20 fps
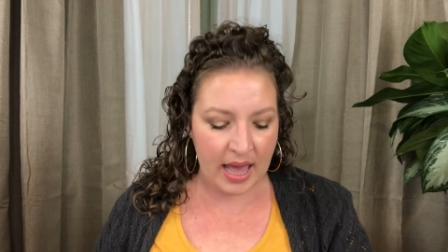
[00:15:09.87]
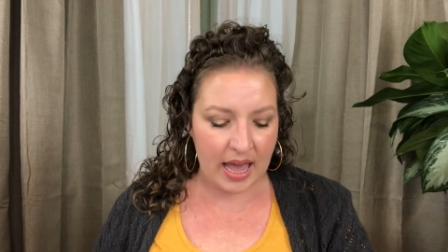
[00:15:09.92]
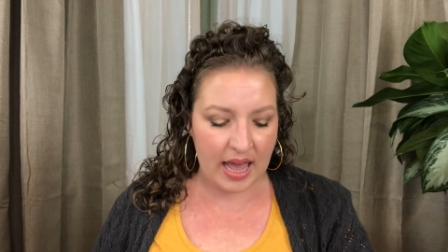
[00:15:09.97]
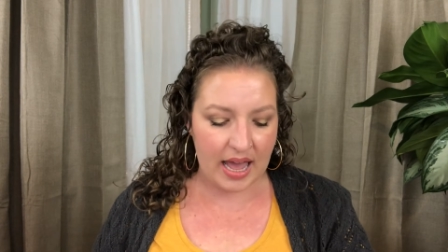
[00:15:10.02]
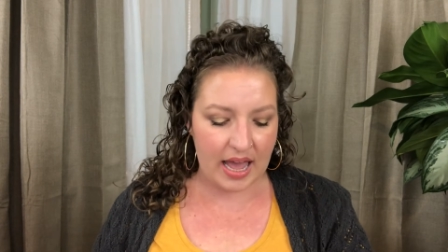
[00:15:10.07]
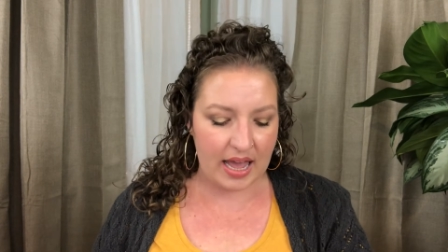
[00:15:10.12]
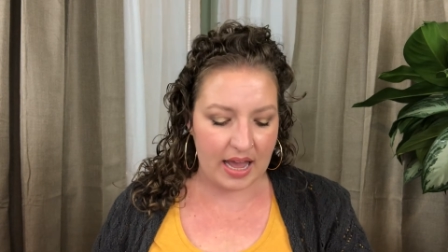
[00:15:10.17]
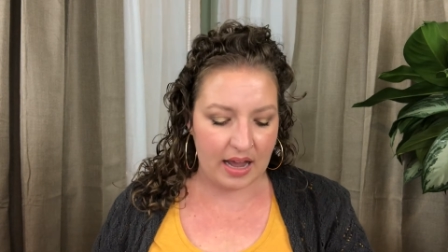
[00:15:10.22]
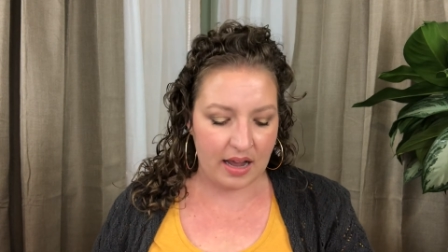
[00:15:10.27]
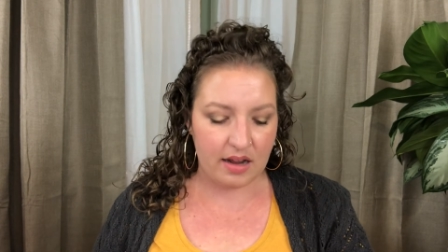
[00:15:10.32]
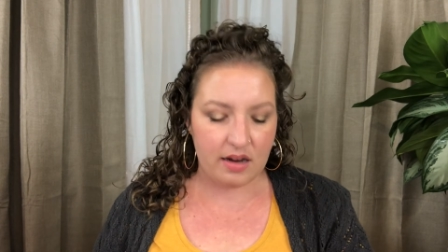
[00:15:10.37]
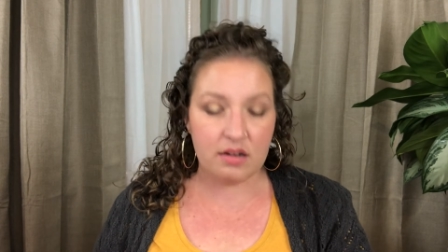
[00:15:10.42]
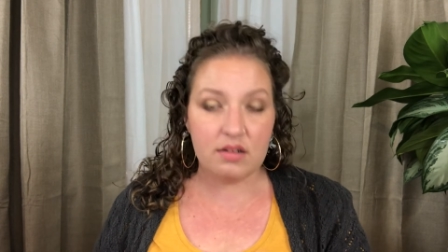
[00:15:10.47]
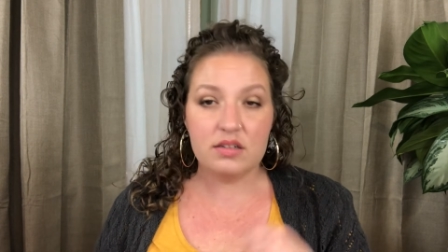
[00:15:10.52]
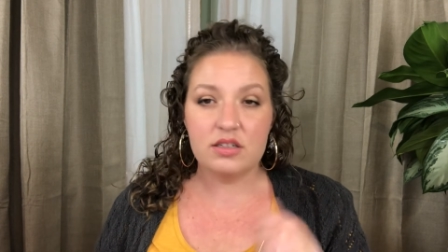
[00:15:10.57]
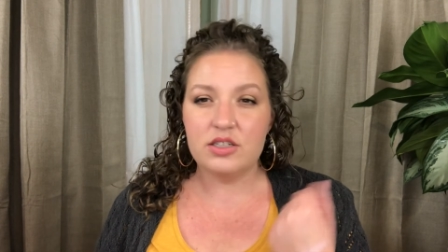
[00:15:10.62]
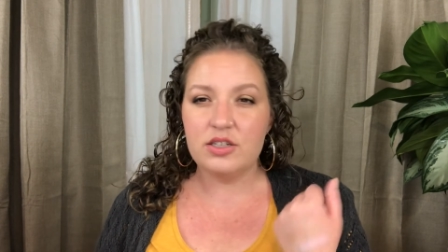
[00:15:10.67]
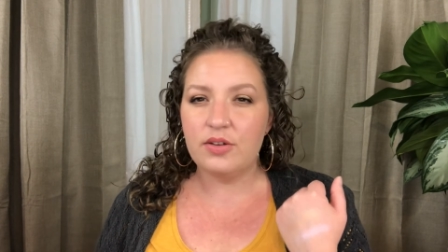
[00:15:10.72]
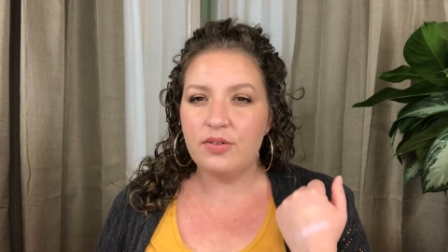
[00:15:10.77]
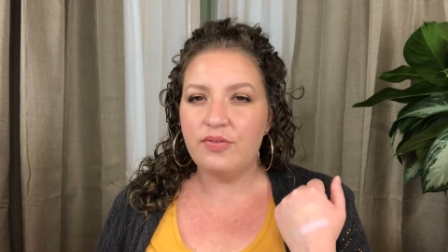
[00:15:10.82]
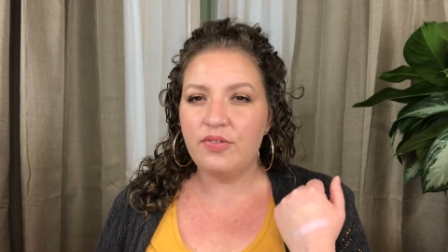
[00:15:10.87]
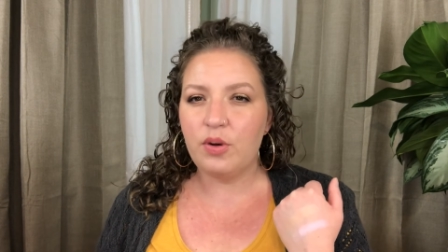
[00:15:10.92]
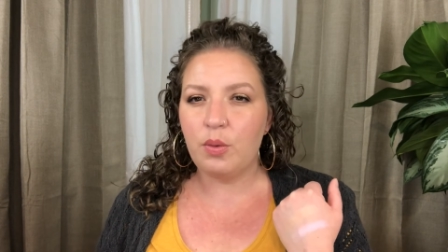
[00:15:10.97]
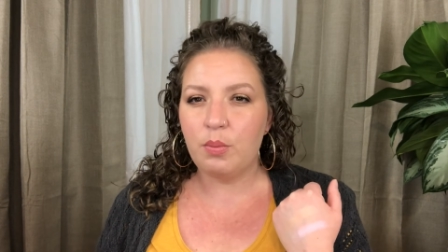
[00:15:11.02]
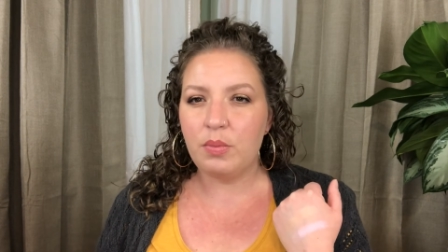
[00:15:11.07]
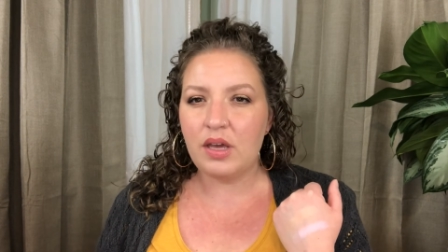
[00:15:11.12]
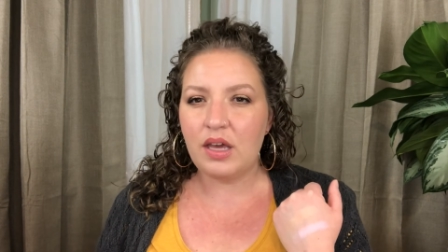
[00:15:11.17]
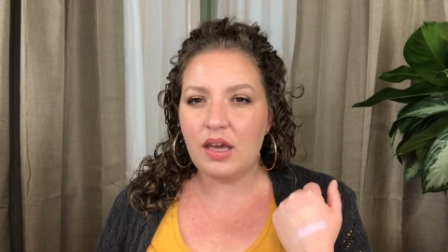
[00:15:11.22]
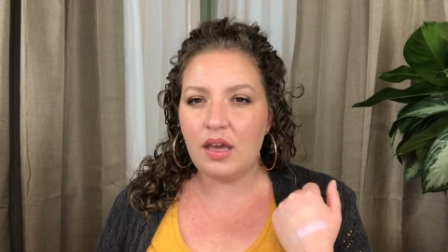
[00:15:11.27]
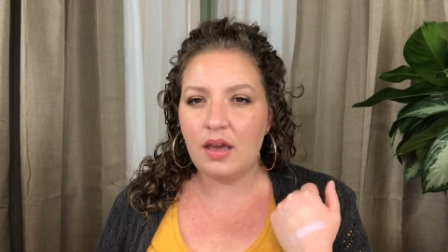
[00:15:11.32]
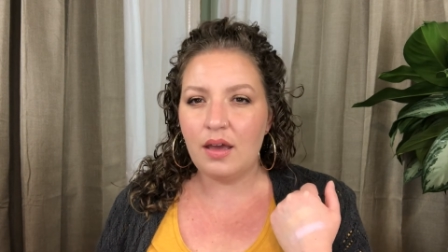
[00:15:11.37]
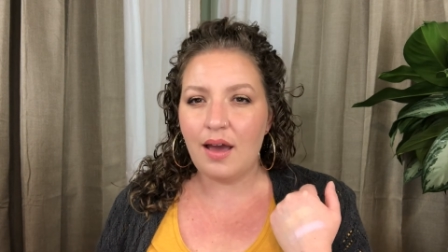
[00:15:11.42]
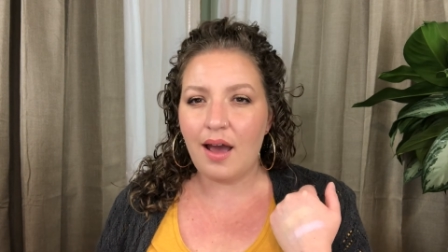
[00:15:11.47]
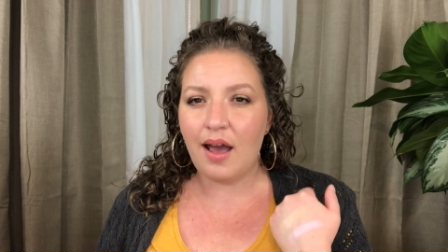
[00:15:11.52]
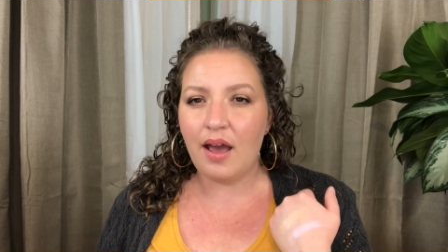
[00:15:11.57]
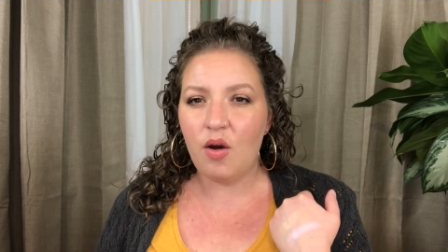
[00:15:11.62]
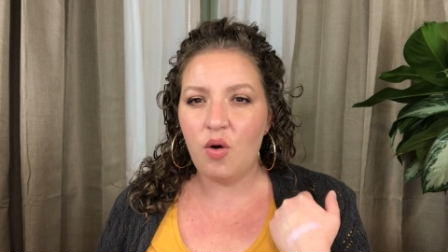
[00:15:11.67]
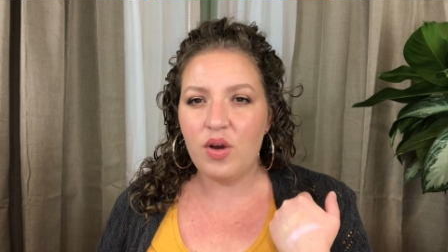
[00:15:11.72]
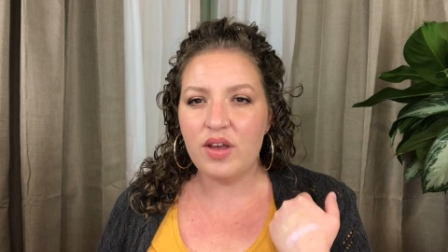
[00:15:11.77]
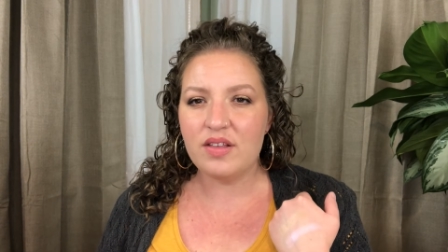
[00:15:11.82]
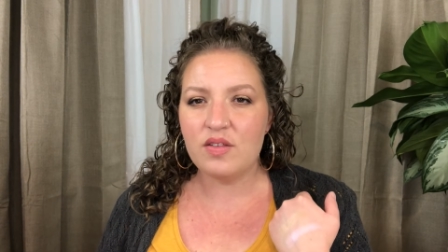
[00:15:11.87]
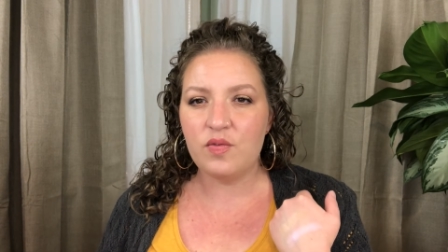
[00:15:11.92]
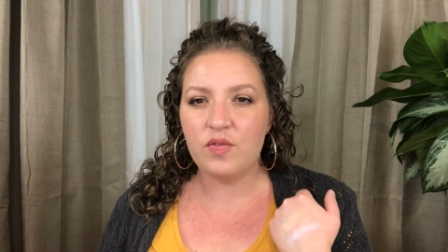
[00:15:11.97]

And for me, I always